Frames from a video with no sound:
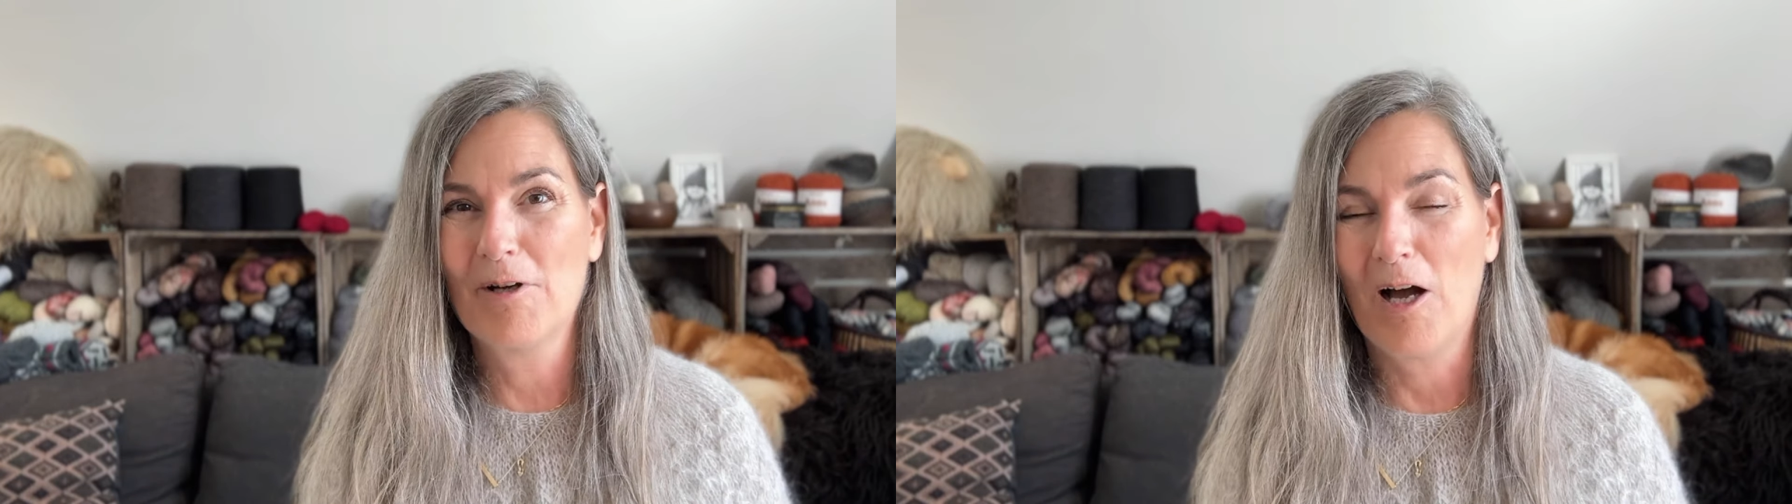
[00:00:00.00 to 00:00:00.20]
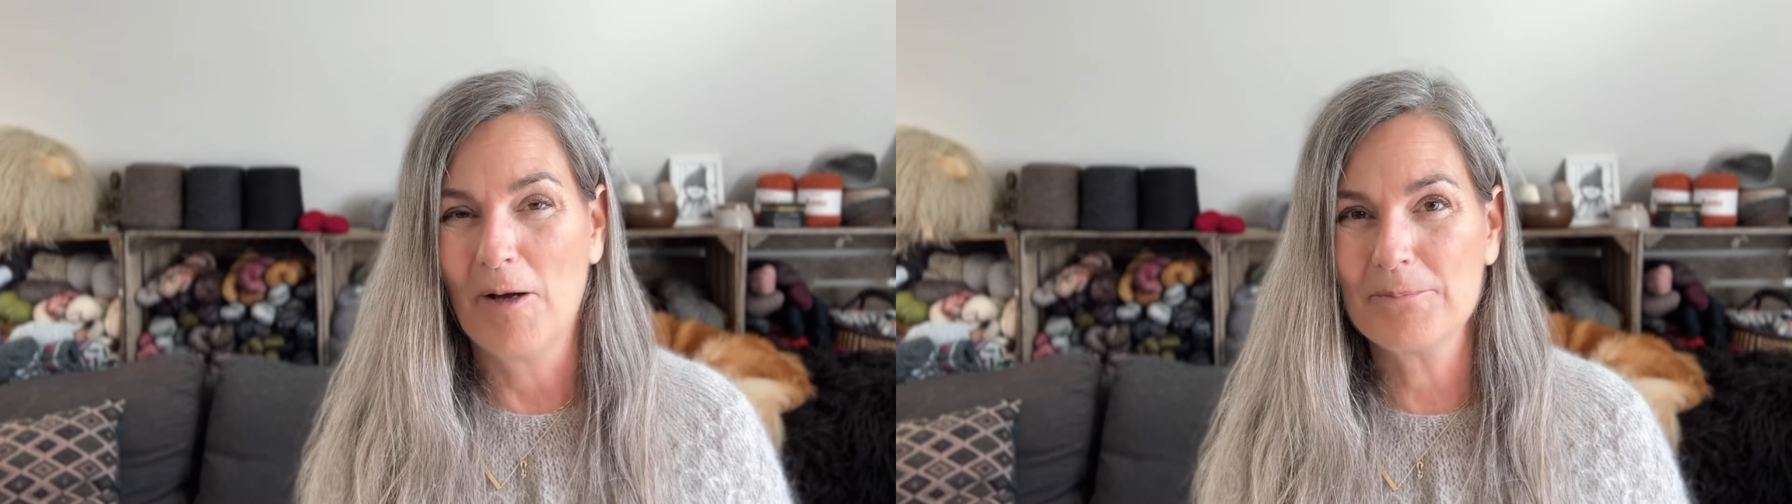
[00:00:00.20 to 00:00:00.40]

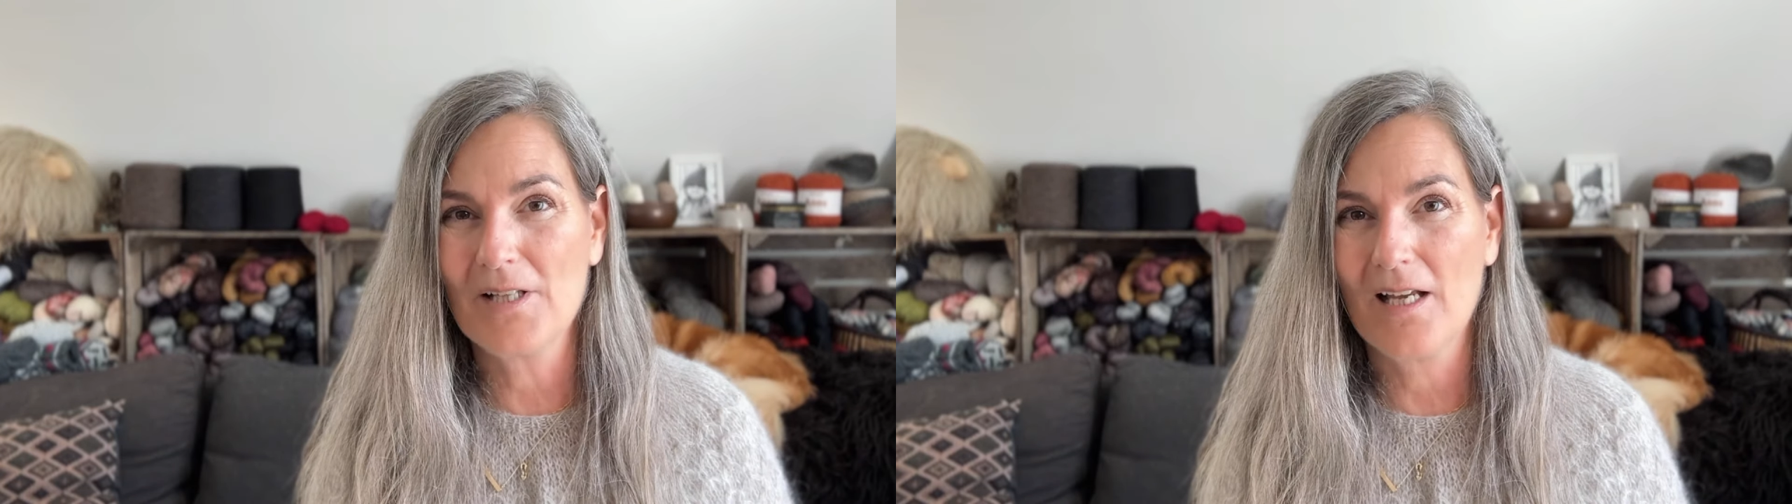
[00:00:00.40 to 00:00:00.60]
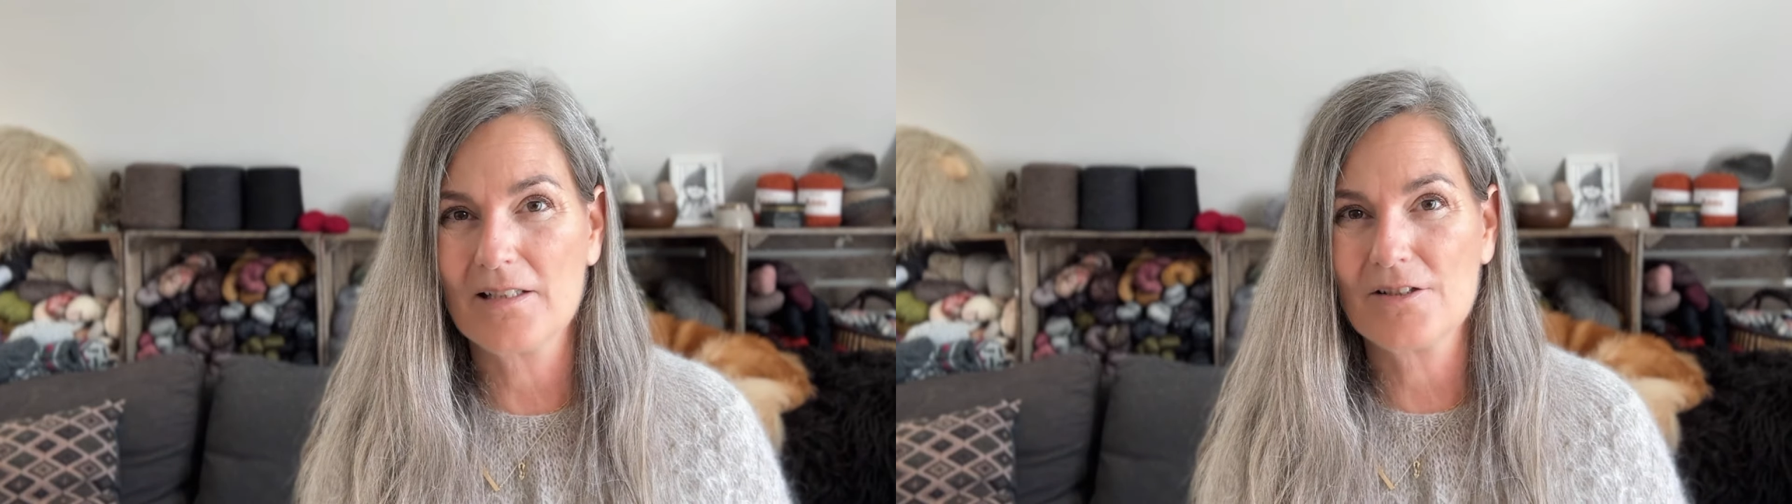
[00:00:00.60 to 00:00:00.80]

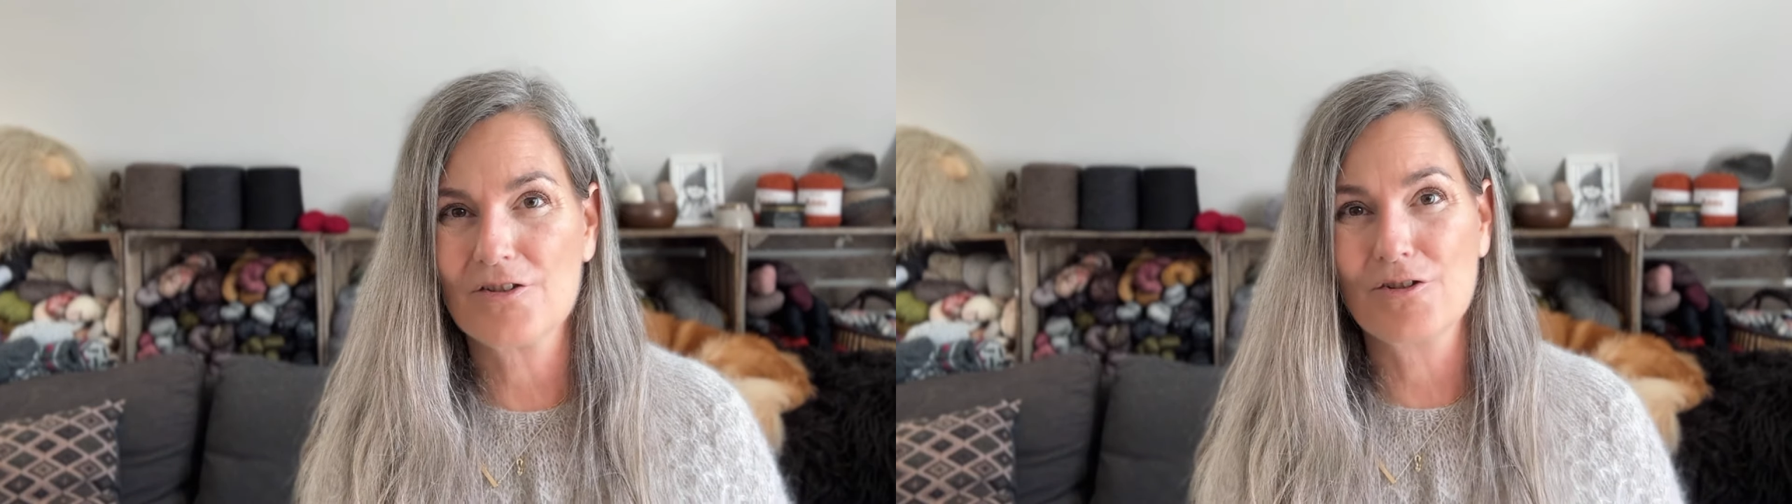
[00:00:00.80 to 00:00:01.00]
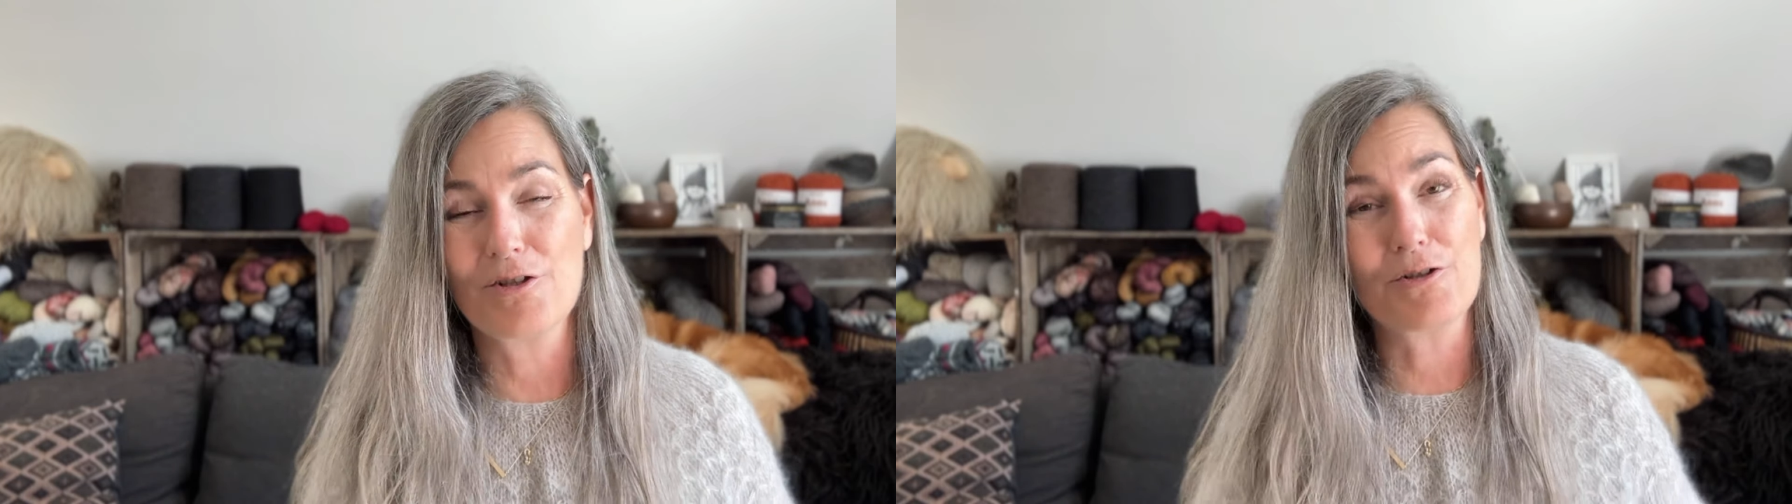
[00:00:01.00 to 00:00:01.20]

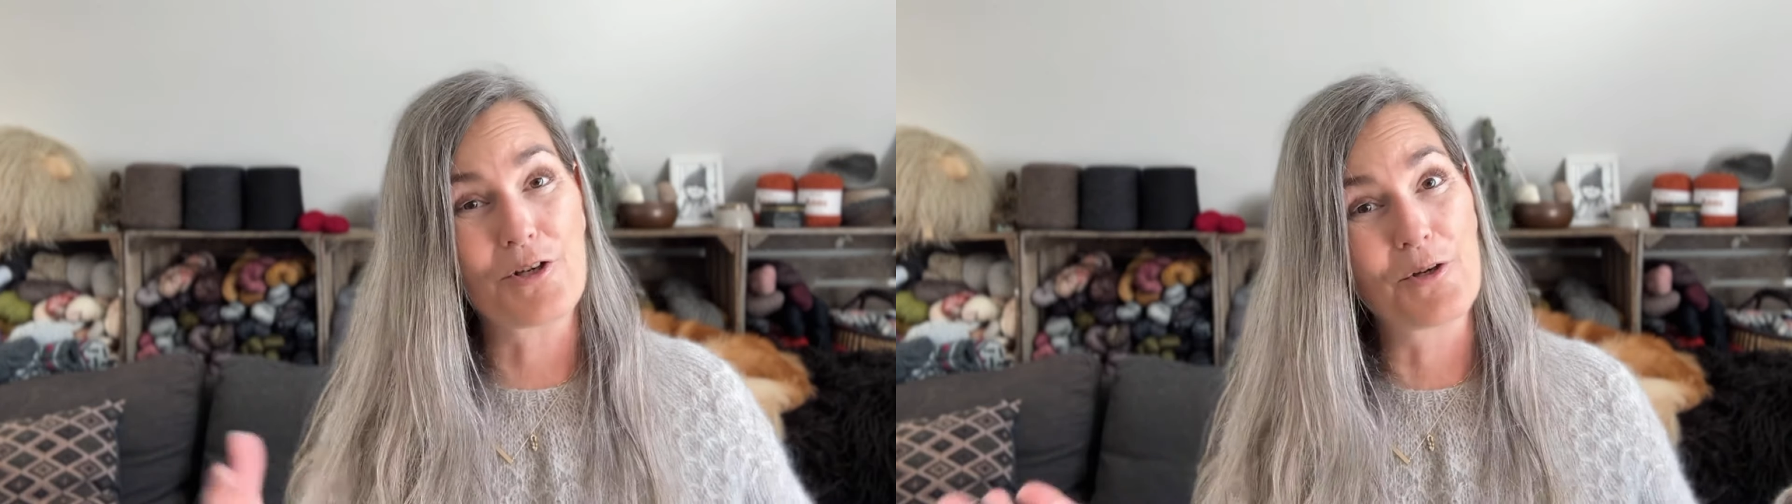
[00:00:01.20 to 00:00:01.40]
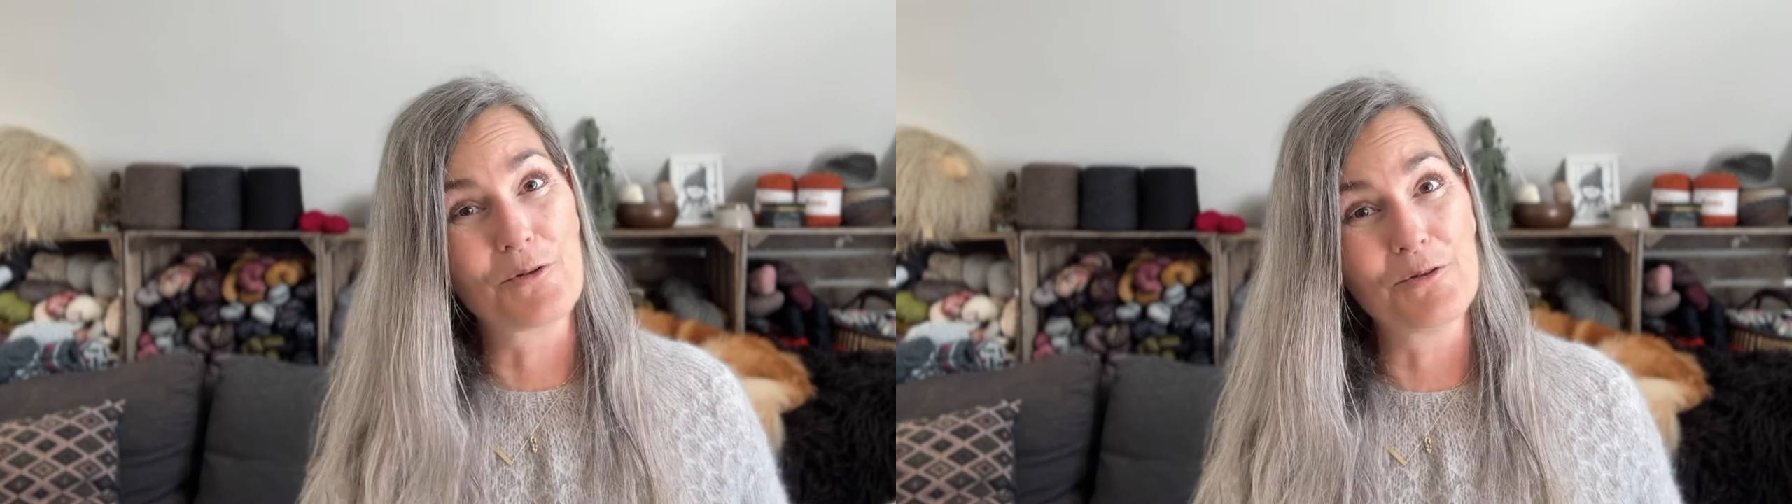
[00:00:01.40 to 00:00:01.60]
objects,
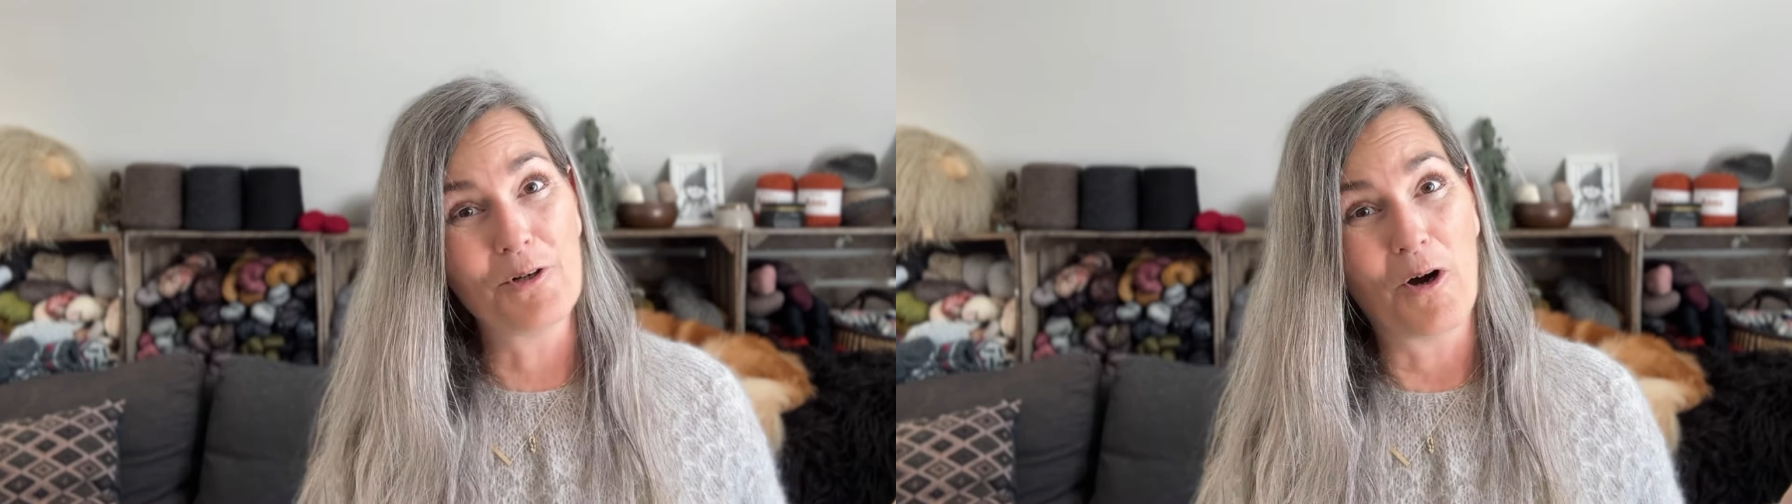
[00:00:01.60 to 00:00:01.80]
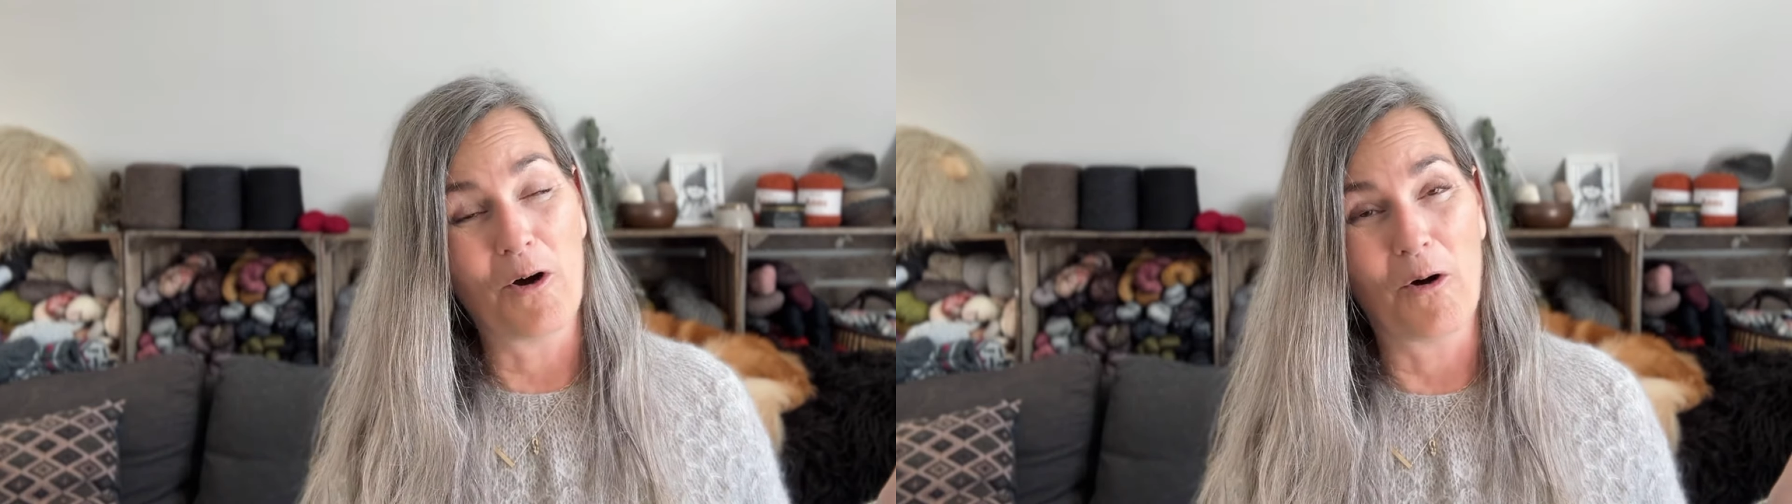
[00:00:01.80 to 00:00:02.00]
two